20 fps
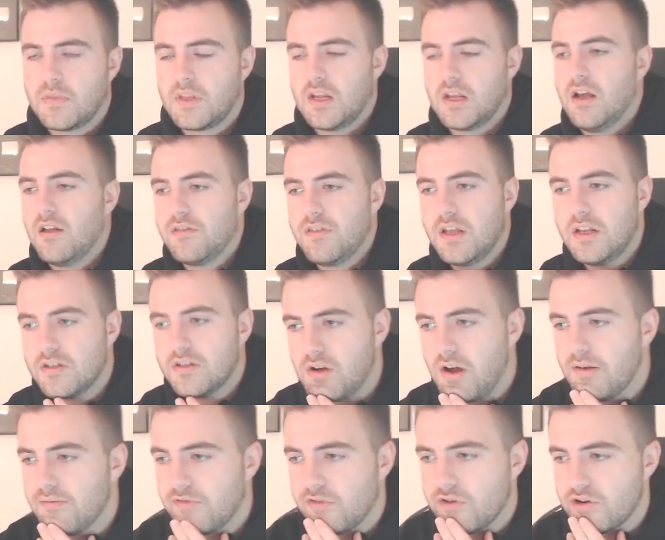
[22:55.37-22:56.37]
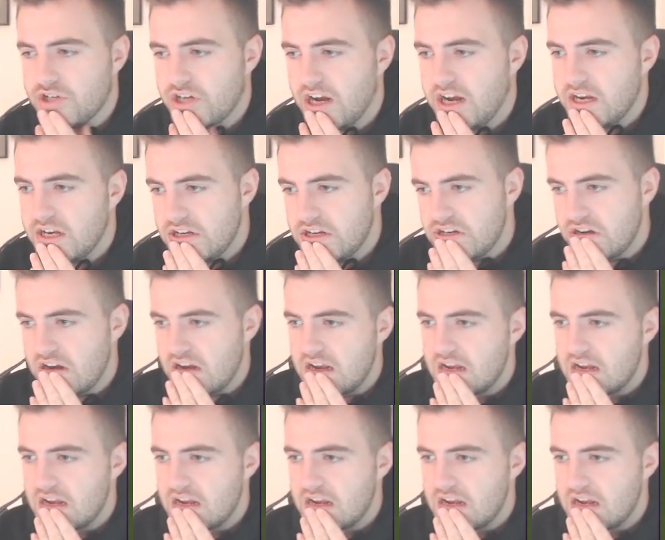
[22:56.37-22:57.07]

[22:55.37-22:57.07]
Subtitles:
I think time for a change.